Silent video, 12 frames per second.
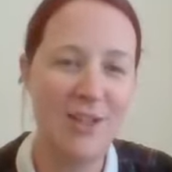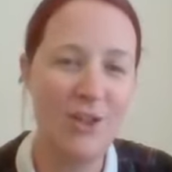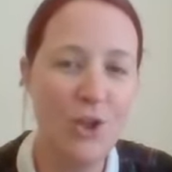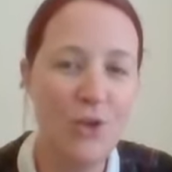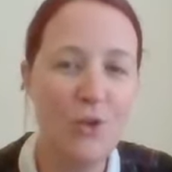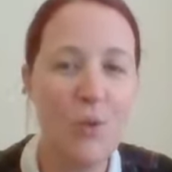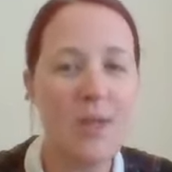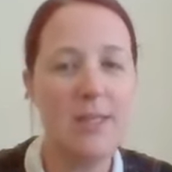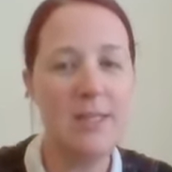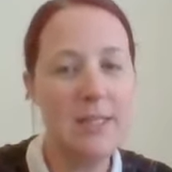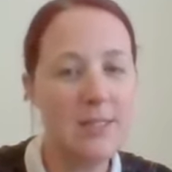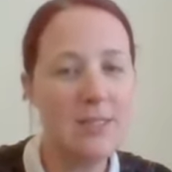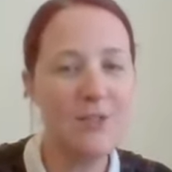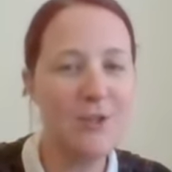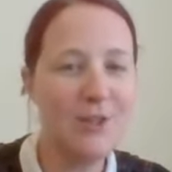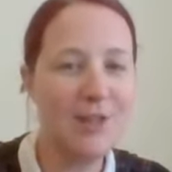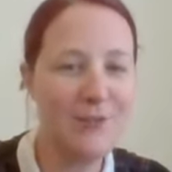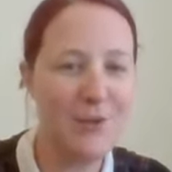You know you need to do
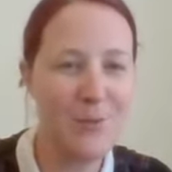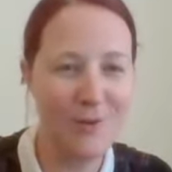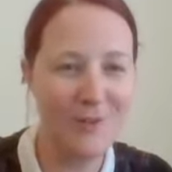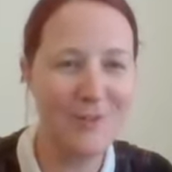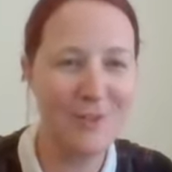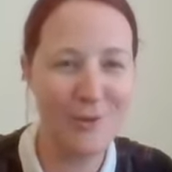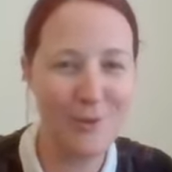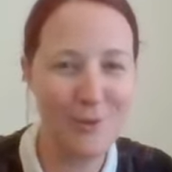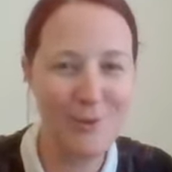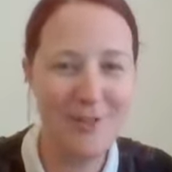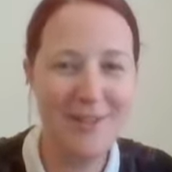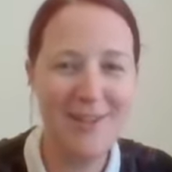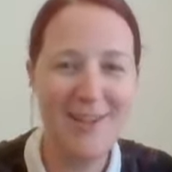it if you want to grow,